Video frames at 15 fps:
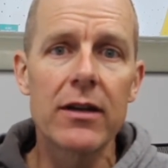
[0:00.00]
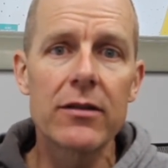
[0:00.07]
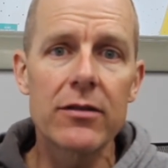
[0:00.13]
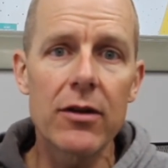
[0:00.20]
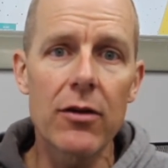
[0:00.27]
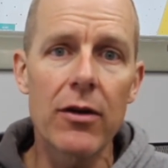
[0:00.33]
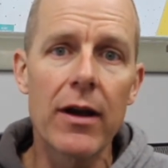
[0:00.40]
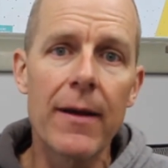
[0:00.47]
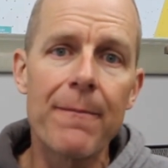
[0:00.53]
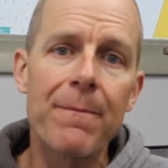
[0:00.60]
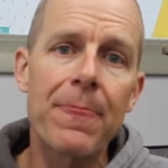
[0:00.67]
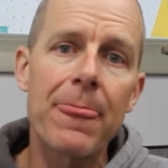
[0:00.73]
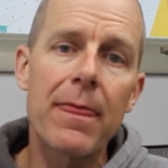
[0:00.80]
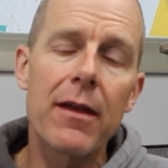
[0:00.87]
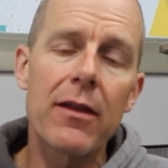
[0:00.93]
So
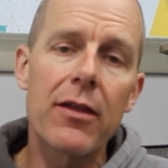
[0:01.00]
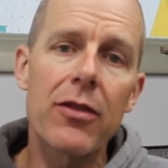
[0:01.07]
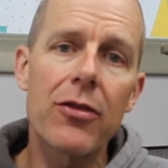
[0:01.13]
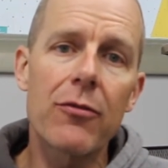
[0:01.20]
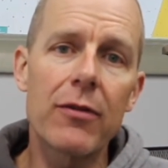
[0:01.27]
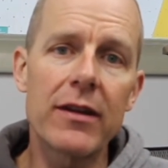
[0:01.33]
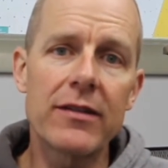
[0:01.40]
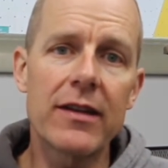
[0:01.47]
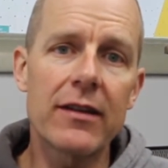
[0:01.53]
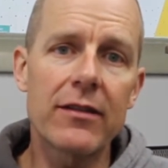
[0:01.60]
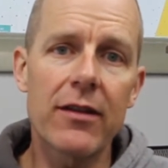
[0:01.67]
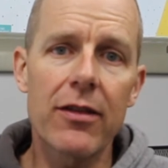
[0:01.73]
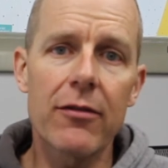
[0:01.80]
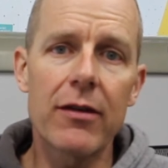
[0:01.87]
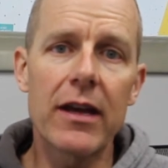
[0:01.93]
3
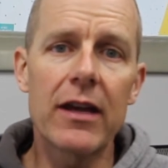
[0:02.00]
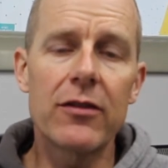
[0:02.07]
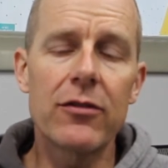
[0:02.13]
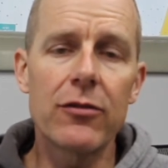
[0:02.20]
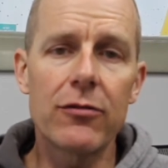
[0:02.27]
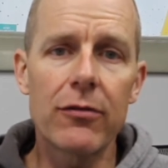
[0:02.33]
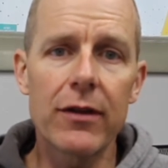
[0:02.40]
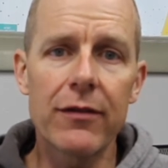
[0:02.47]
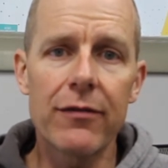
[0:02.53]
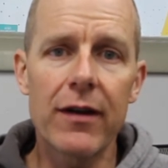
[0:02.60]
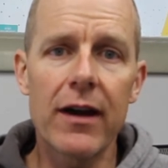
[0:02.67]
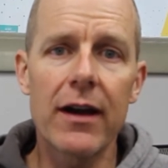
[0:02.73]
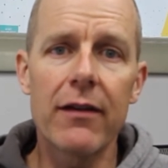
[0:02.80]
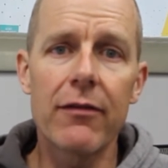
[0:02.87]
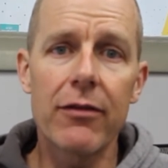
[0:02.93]
sets of 3 at
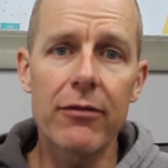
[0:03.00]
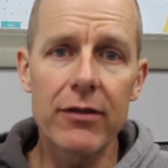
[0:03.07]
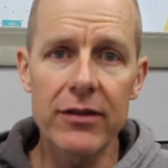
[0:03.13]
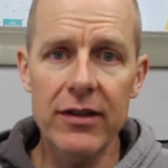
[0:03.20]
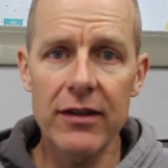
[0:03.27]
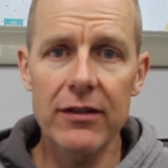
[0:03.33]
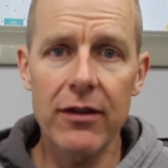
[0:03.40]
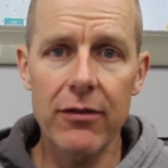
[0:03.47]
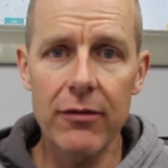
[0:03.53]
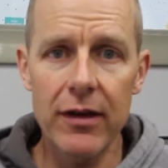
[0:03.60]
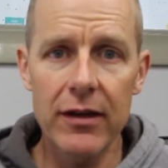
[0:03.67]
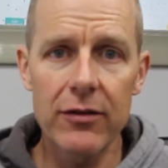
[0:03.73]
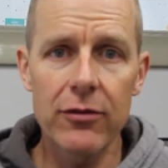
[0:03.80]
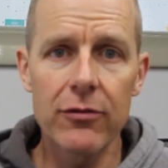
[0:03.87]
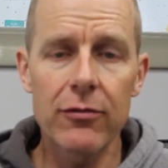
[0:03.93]
225, 3 sets of
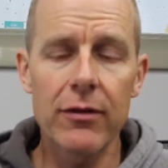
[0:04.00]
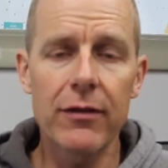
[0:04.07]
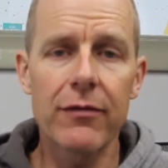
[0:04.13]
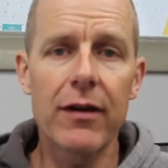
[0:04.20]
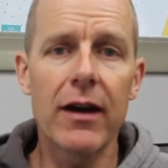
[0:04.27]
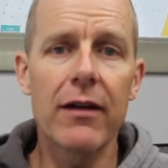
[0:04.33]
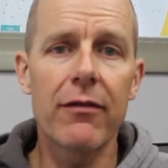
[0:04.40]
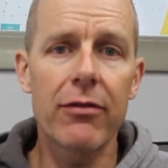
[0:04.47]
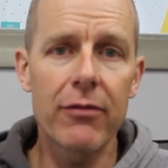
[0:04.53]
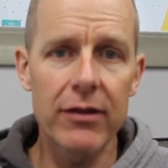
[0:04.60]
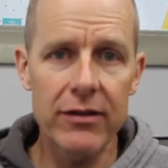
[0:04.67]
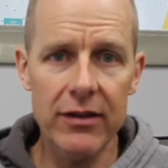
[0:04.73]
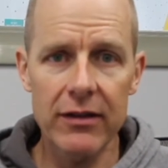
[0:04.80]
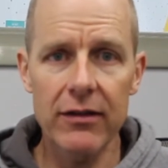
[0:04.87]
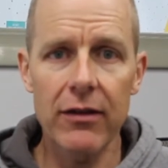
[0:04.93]
3 at 225,
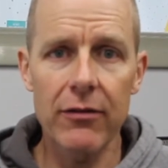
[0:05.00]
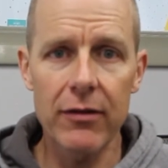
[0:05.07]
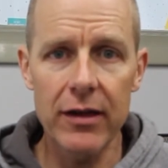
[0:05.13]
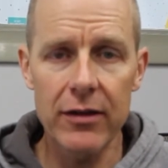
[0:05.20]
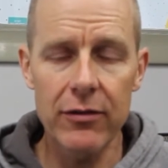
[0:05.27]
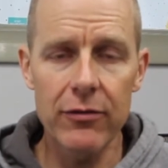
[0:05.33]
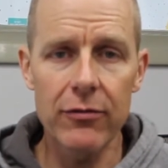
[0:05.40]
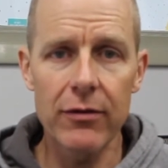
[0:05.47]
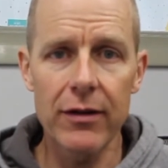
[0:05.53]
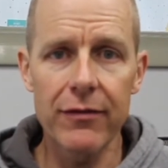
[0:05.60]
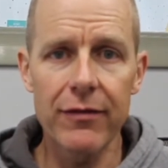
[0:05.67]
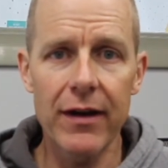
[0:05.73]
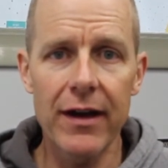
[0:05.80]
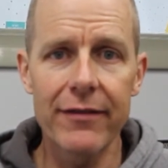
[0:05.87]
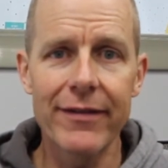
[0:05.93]
3 sets of 3 at
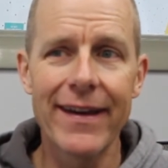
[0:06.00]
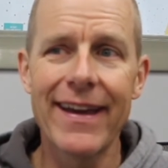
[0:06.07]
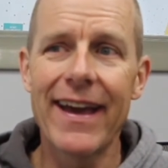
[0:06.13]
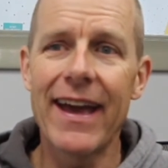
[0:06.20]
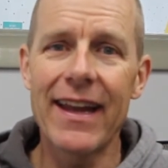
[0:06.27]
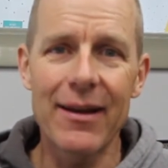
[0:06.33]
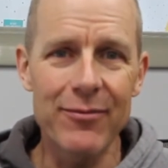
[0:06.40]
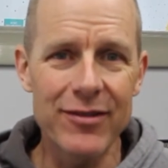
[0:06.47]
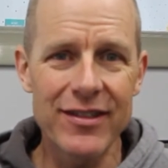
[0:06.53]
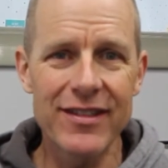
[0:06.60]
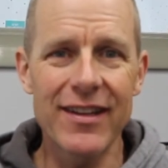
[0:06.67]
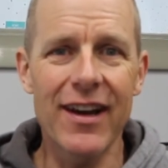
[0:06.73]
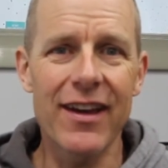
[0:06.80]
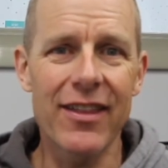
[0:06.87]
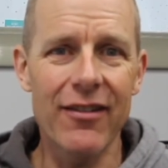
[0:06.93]
225, and I'm
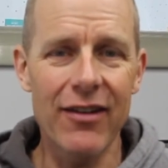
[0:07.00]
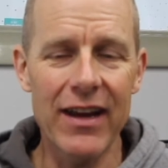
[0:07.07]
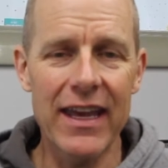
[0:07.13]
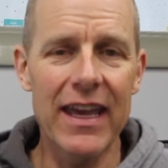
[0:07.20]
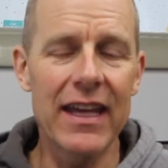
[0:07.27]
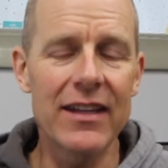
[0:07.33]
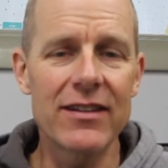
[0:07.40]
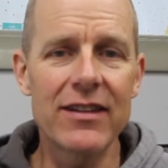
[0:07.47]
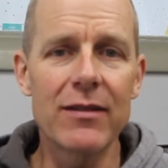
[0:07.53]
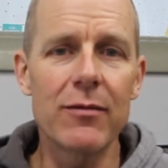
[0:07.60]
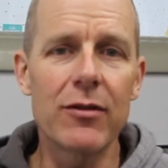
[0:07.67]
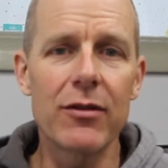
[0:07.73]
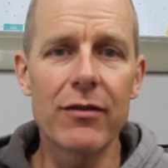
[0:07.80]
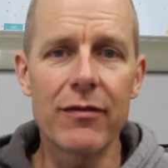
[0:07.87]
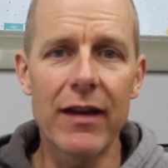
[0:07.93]
stuck there. I can't
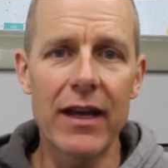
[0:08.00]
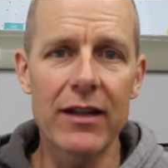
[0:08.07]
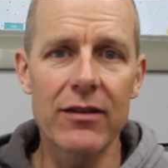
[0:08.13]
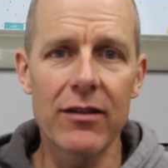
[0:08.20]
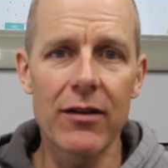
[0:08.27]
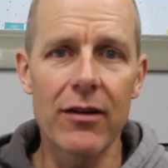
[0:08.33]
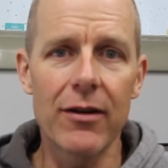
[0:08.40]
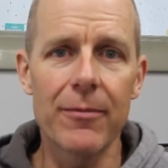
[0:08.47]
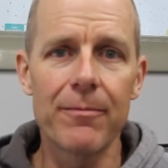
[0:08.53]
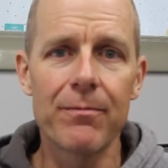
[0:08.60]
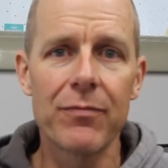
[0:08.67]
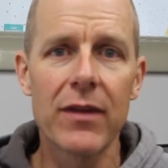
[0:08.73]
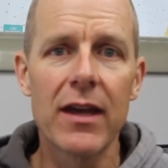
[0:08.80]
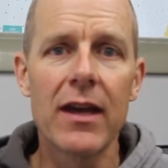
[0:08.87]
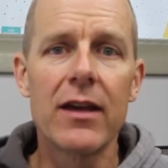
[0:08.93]
seem to advance at all.
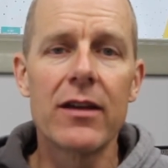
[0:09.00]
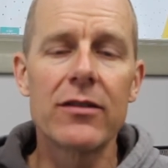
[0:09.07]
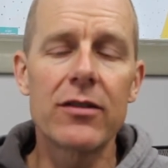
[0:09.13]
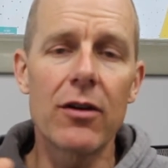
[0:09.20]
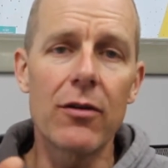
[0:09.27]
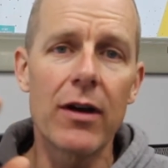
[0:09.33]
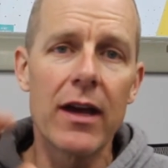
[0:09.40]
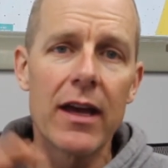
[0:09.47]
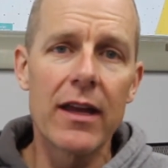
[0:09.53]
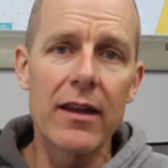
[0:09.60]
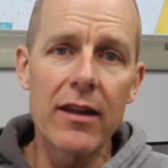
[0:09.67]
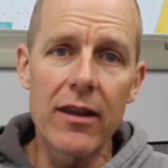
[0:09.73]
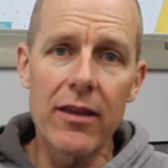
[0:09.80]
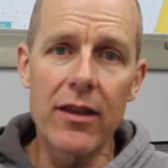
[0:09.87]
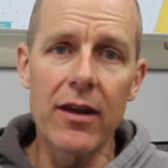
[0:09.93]
So
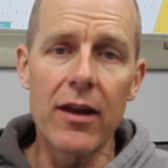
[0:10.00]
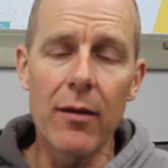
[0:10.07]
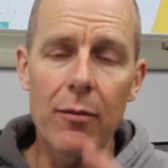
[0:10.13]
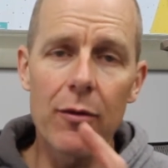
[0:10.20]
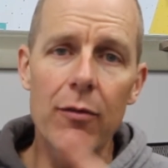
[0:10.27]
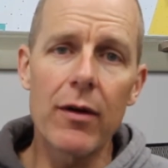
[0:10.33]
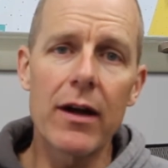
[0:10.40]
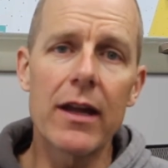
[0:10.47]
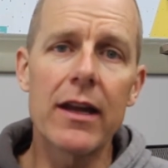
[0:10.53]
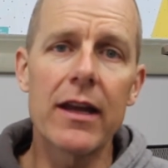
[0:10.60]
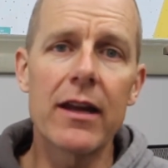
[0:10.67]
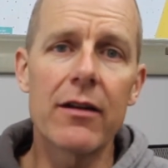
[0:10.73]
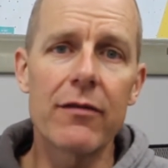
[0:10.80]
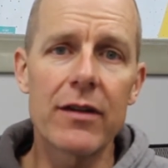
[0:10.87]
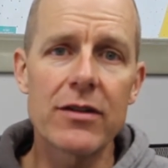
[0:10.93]
the number one
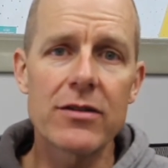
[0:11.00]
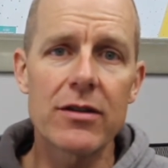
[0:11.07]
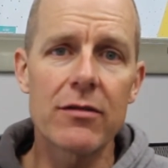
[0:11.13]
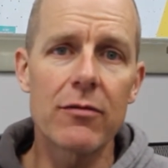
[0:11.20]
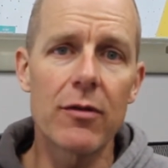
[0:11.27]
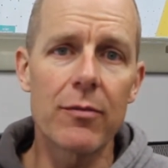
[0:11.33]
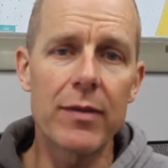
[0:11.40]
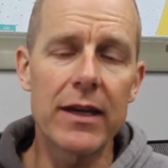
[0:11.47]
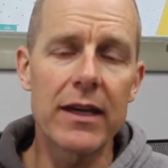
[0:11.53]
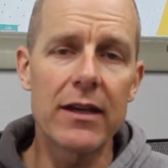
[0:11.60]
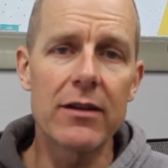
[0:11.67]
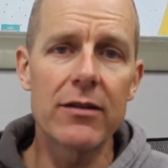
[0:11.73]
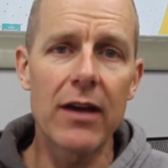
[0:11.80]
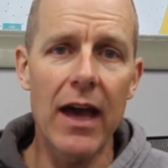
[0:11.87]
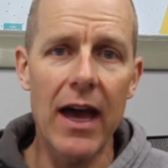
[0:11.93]
intervention will
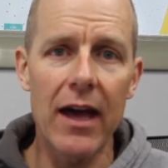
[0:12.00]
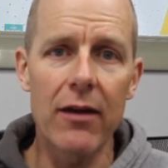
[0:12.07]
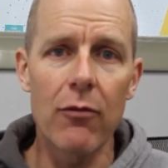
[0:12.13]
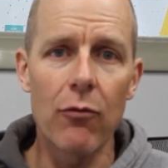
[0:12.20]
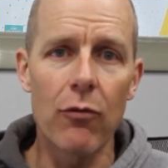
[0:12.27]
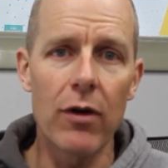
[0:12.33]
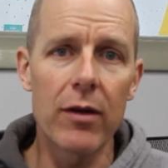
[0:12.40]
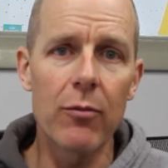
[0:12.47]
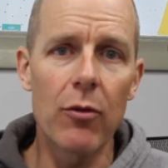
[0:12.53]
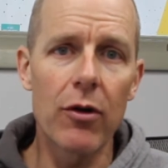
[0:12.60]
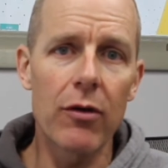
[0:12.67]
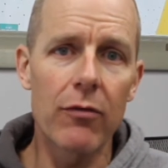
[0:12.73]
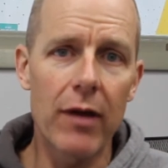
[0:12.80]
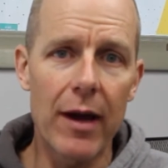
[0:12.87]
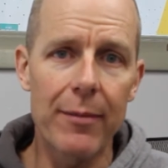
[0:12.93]
be to add 1
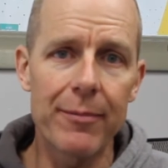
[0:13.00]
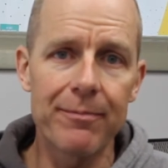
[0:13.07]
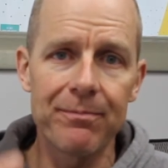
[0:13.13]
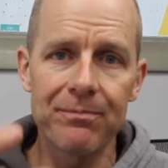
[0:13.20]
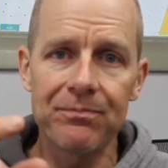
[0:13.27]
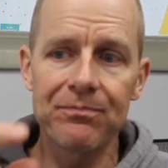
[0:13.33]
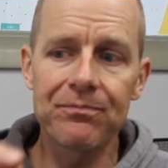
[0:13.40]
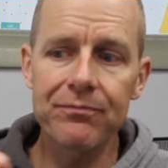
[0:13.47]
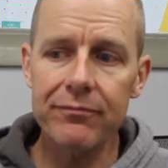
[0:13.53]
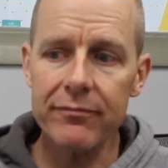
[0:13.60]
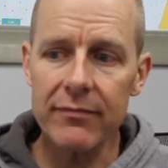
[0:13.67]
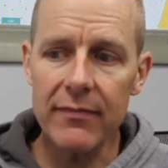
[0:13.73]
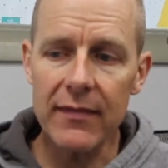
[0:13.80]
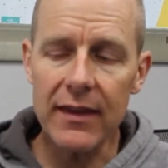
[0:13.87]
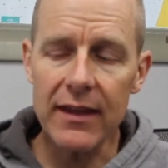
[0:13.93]
more rep.
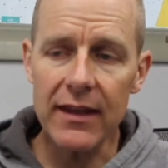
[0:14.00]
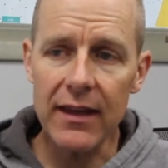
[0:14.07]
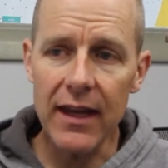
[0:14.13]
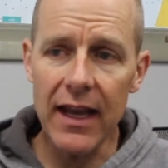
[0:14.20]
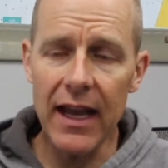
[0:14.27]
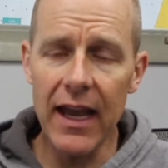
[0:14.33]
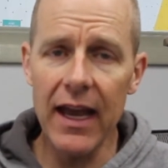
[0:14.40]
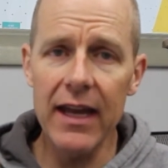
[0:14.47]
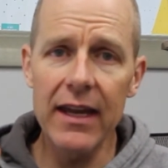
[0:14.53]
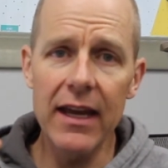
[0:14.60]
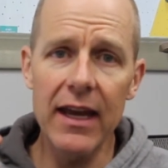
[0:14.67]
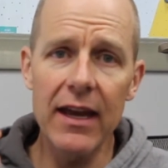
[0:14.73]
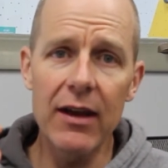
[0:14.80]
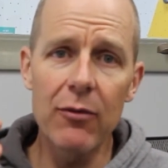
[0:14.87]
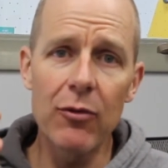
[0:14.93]

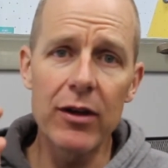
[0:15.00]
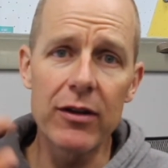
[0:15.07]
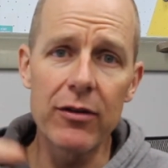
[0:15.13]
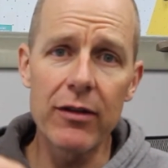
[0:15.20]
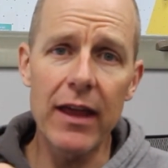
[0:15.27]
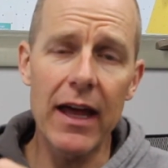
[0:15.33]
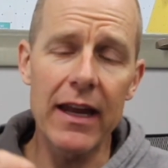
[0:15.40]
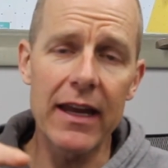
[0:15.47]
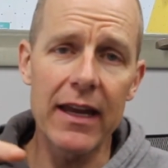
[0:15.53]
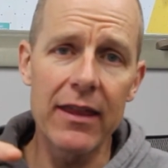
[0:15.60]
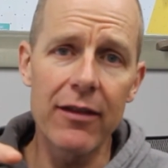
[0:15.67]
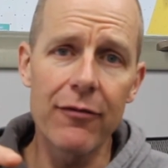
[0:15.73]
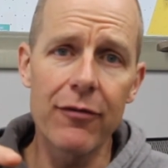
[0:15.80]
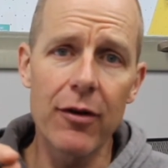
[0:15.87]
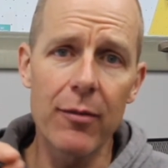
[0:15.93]
And we do that
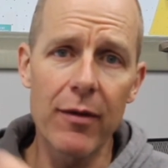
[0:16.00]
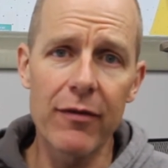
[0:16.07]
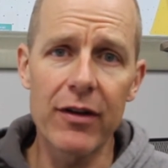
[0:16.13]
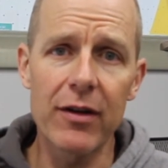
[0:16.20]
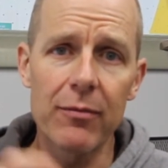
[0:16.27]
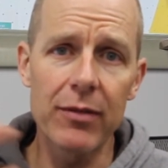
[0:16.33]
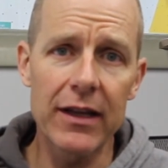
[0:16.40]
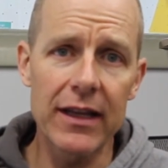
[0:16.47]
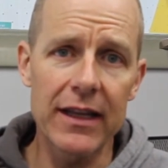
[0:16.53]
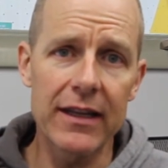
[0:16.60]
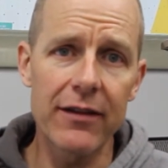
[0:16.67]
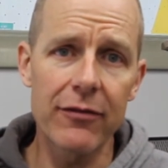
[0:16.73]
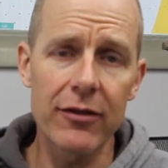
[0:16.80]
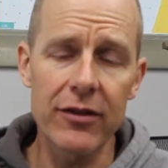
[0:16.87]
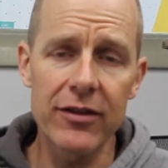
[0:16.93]
in the form of a completely
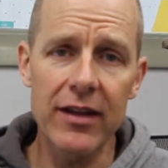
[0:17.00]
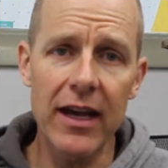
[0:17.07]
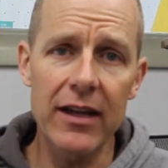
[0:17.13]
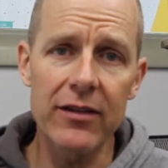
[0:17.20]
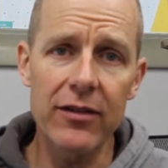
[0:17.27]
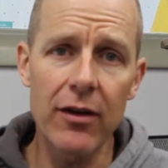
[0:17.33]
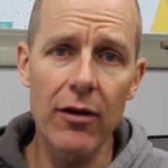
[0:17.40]
different set.